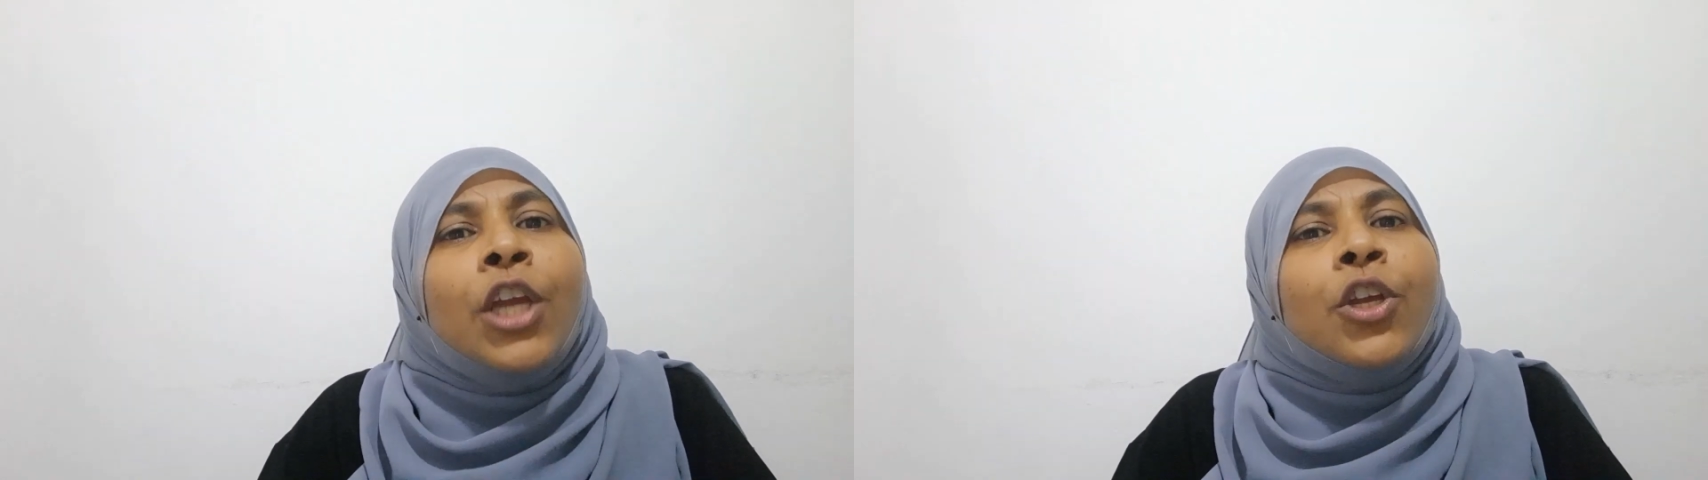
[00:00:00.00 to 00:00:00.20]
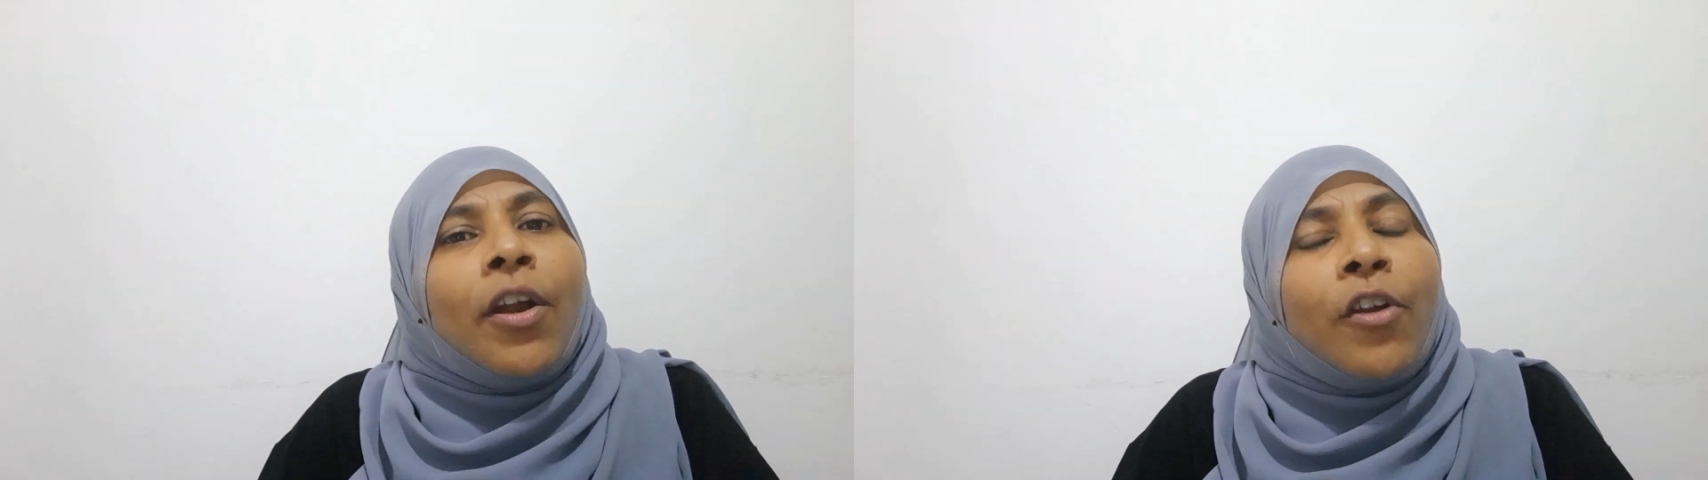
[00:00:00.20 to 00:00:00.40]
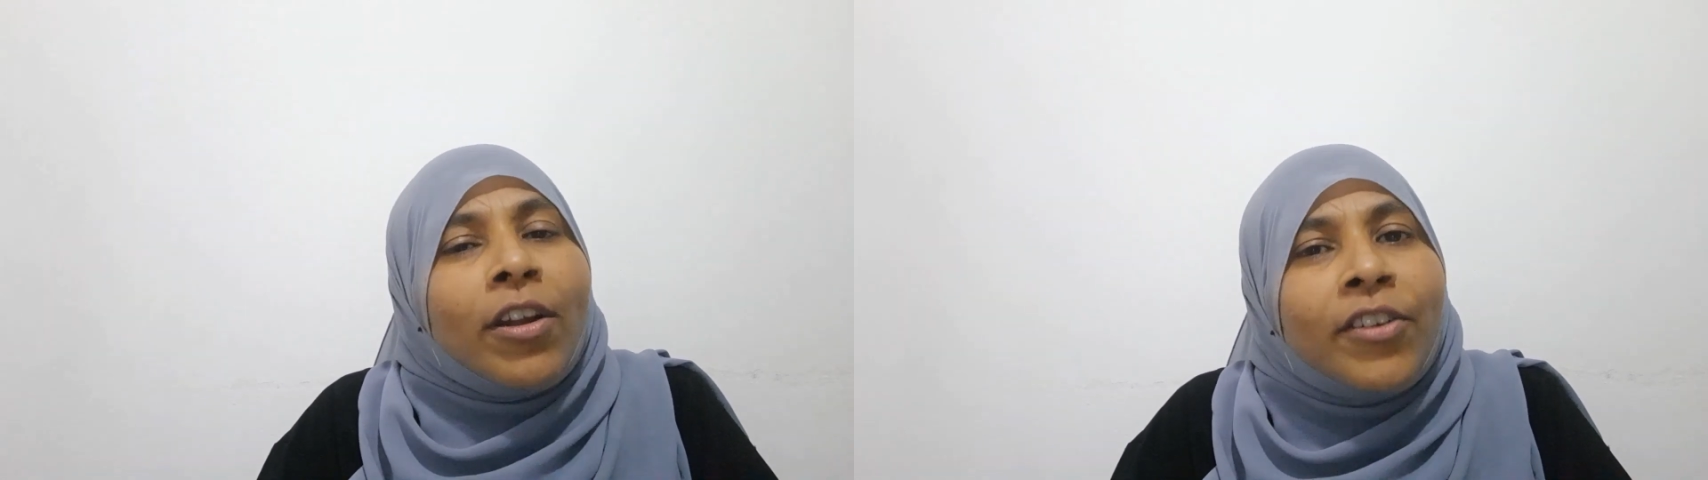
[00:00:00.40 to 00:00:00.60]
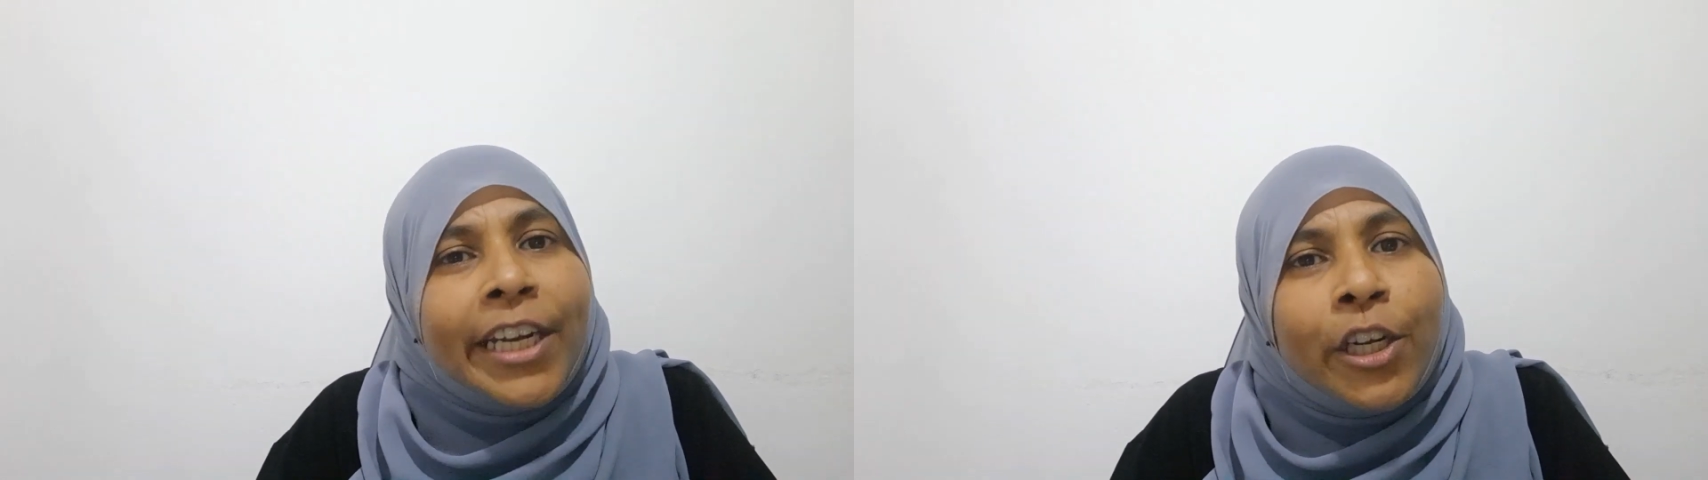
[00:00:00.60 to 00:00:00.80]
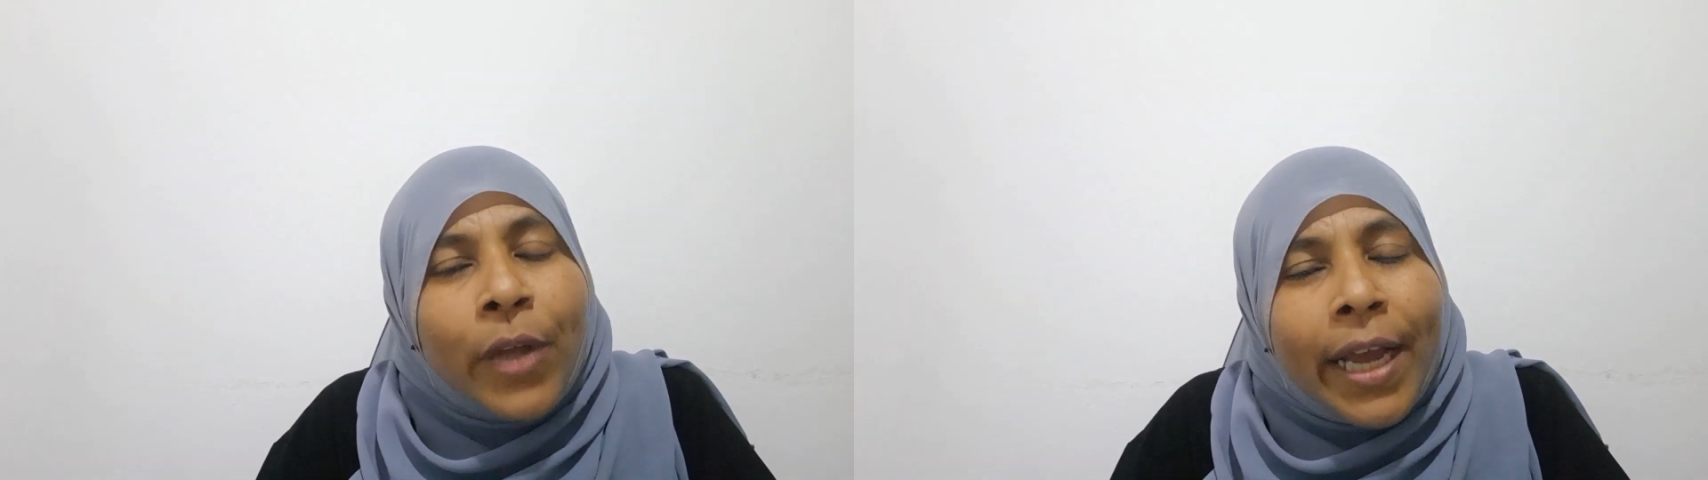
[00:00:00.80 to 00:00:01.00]
You're not
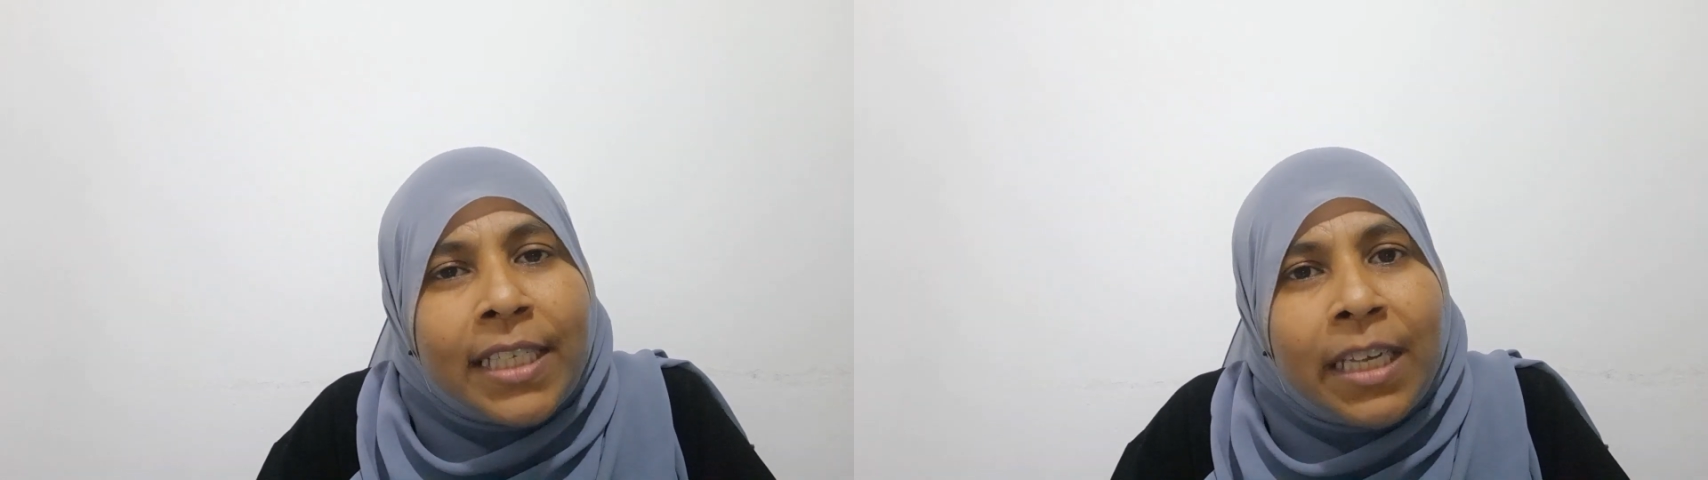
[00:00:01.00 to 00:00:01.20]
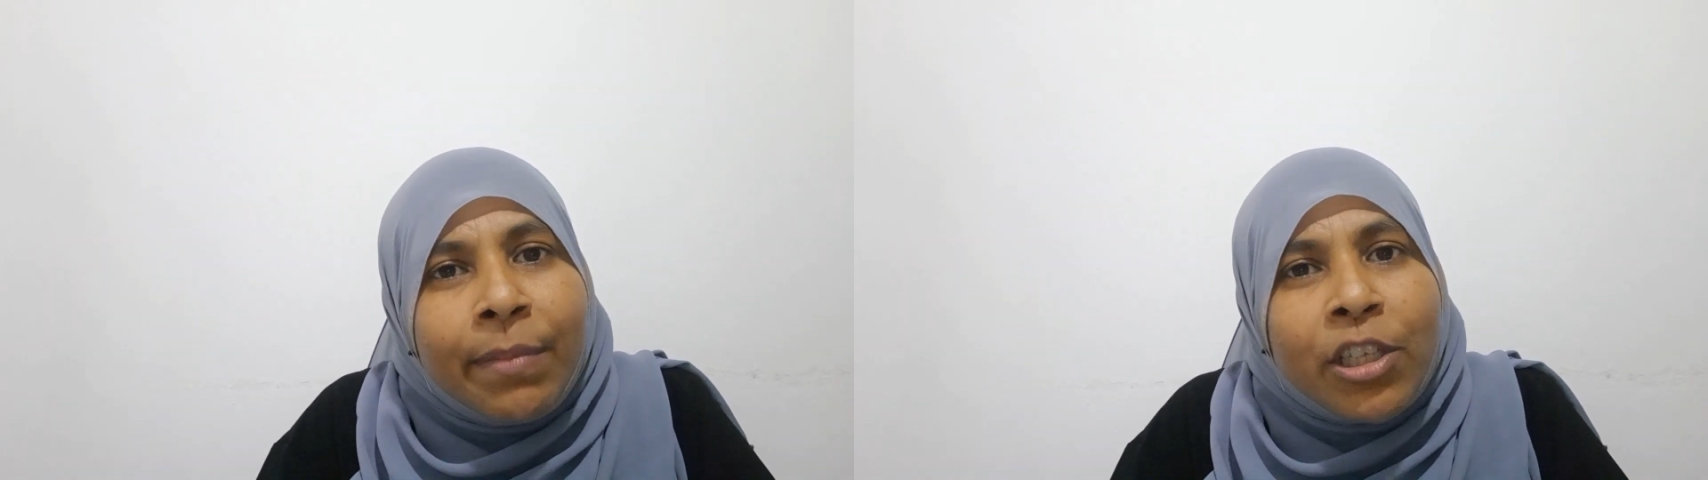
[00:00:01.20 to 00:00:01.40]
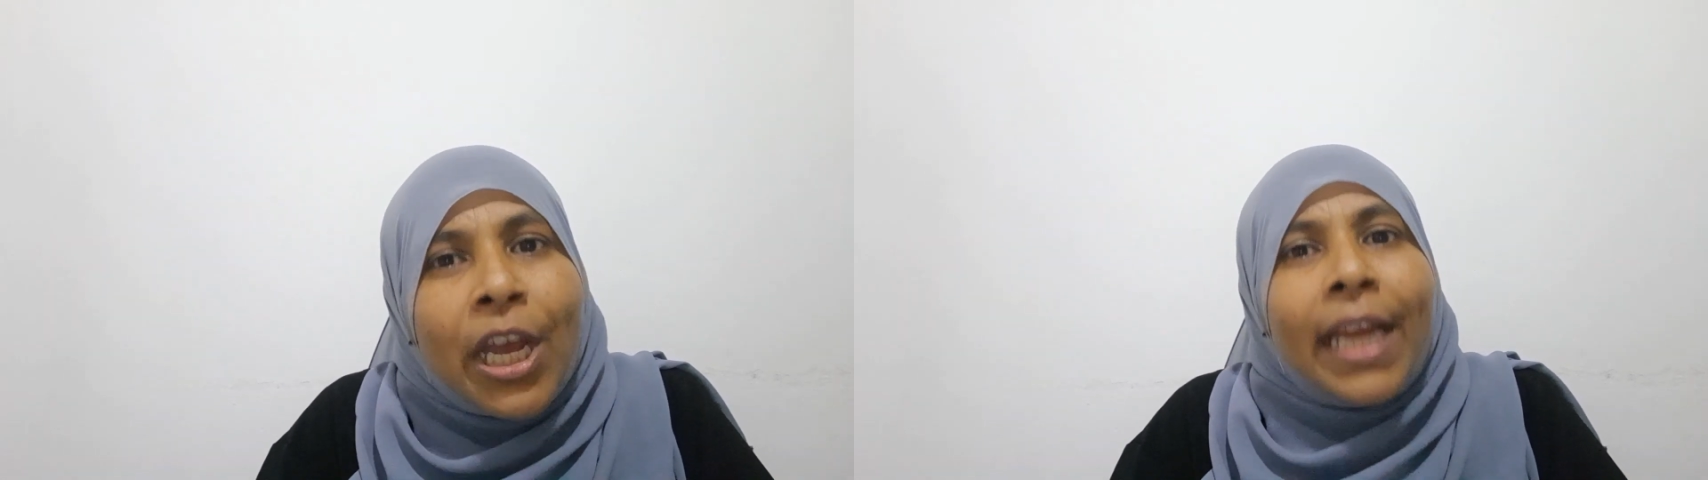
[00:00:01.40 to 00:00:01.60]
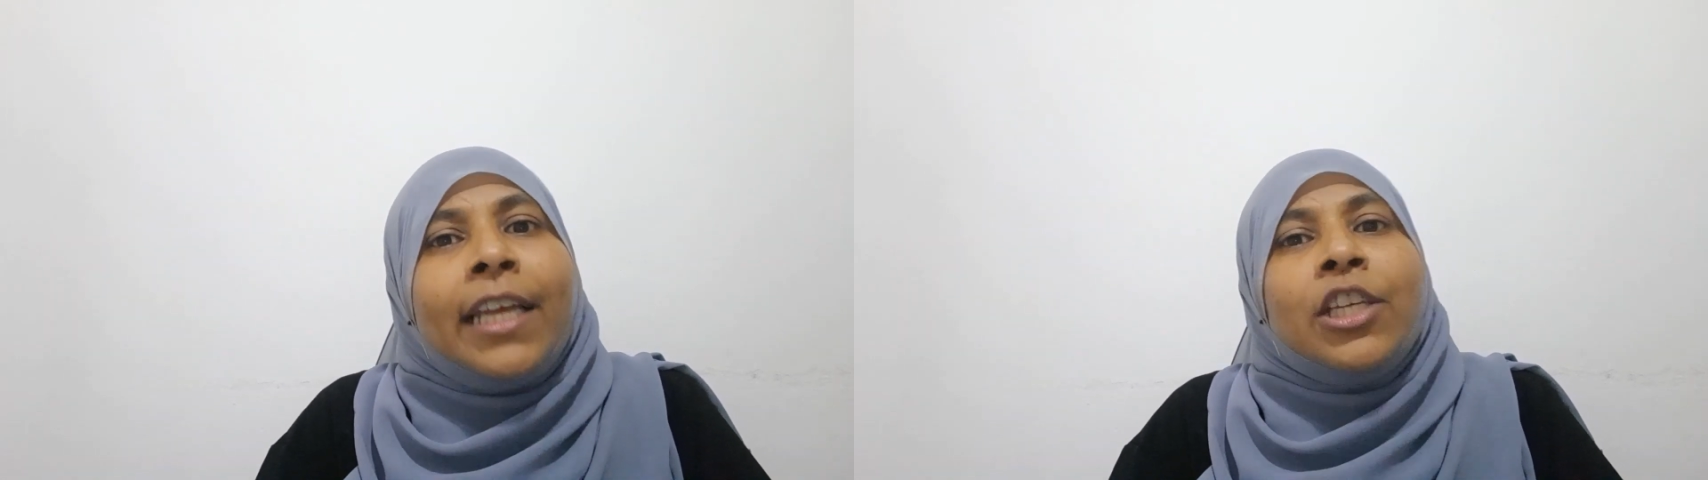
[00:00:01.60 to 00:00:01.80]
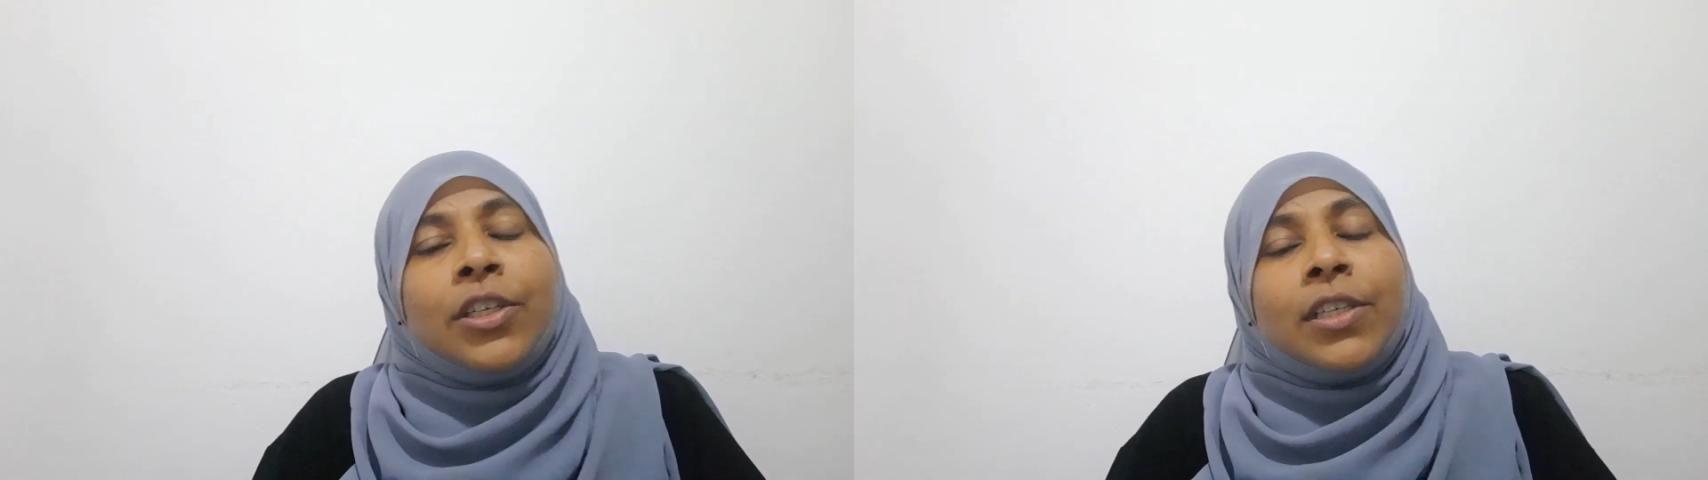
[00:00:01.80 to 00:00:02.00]
ready to accept the
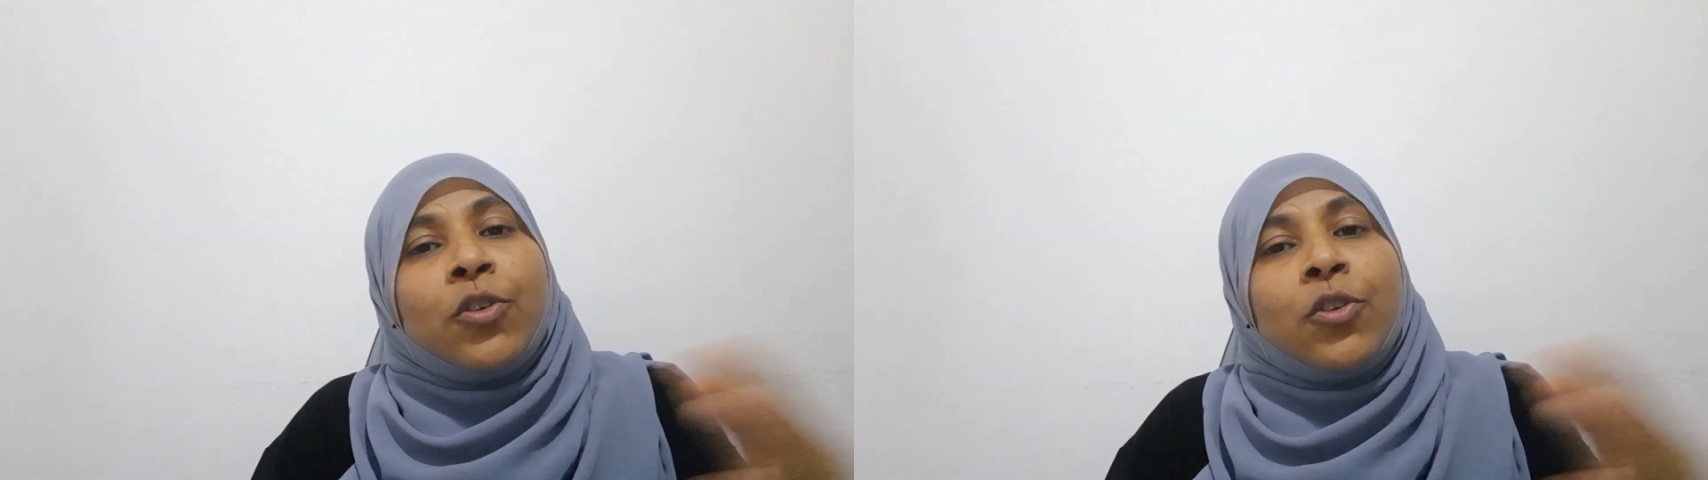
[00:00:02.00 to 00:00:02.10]
challenges.